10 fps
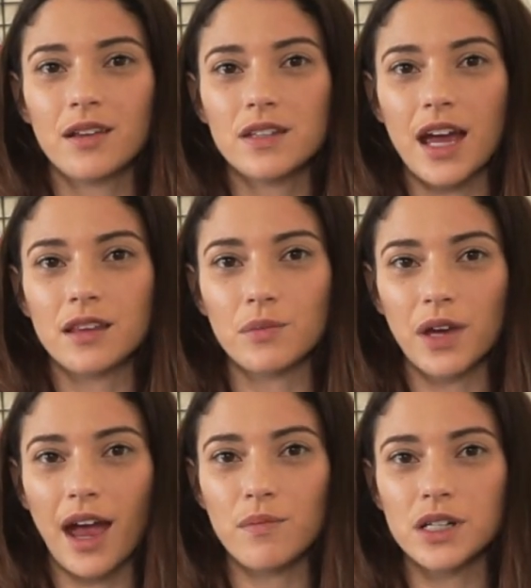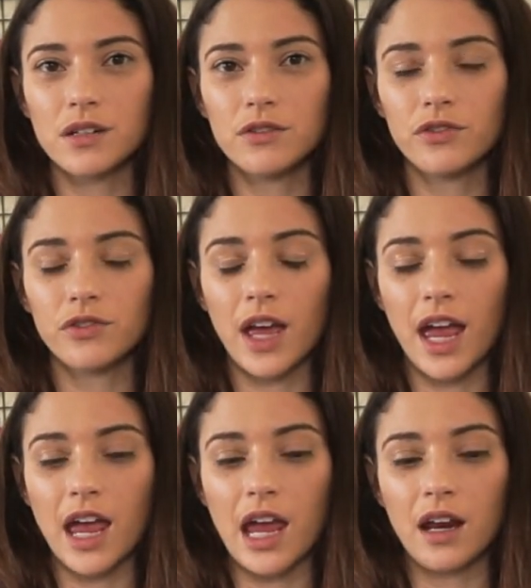take them captive,
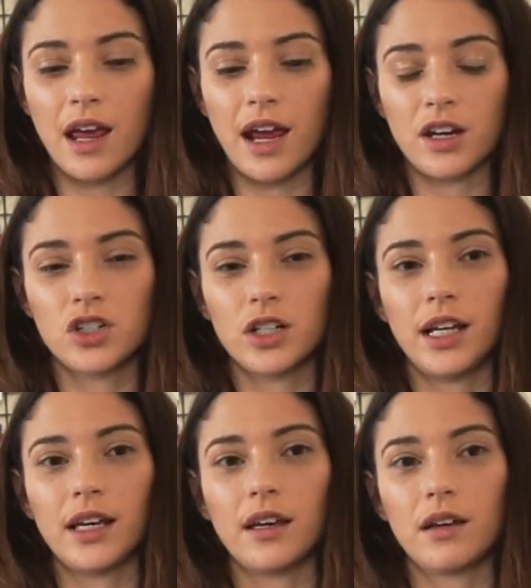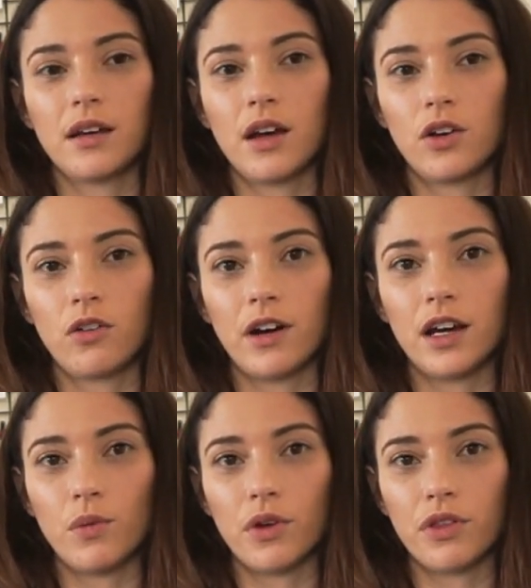and actually
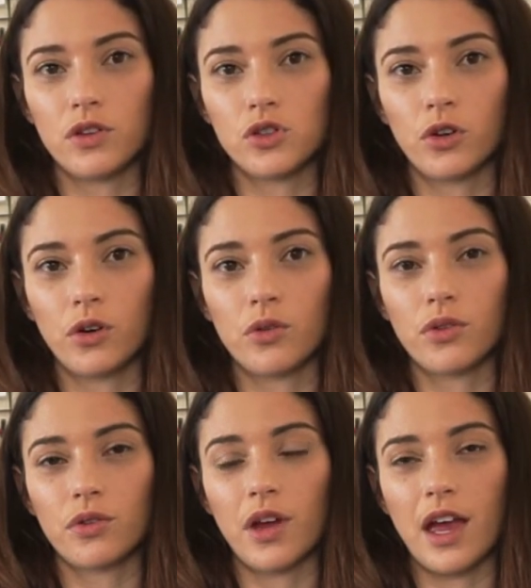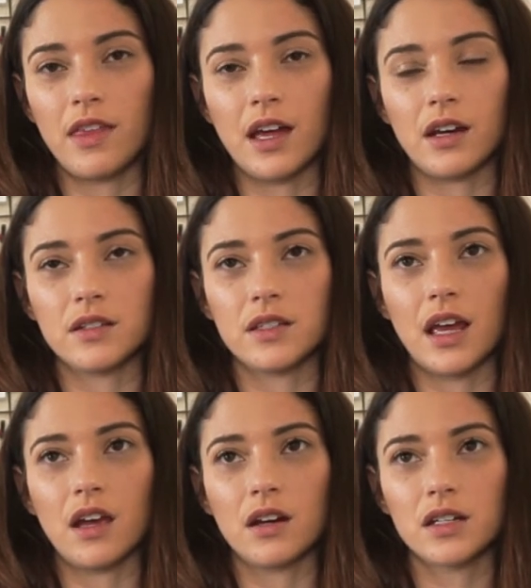agree with the truth, and that is
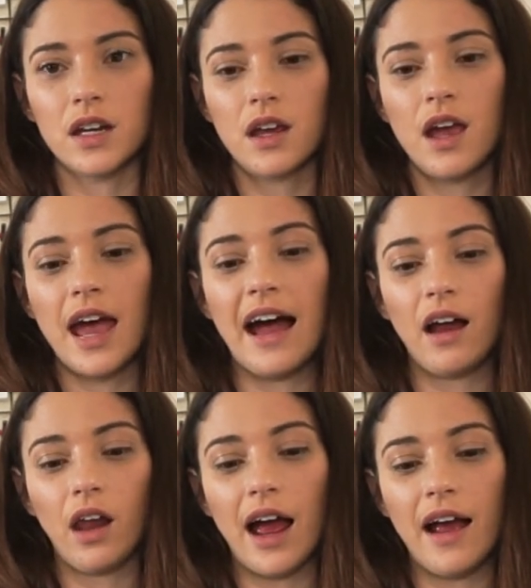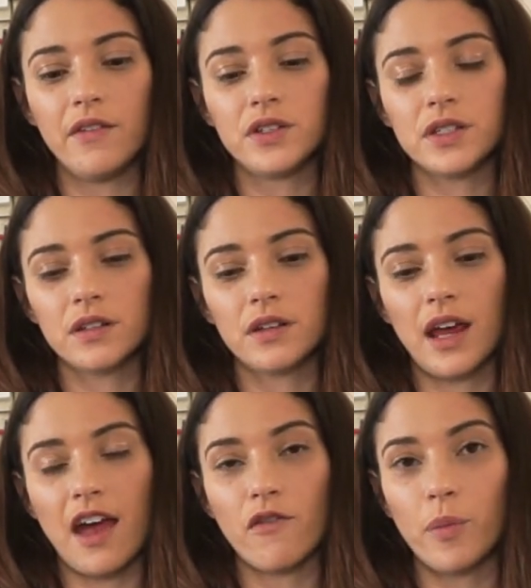that our lives
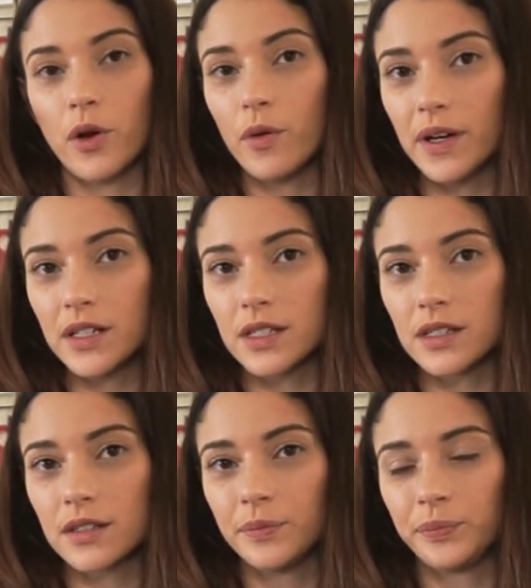have a purpose.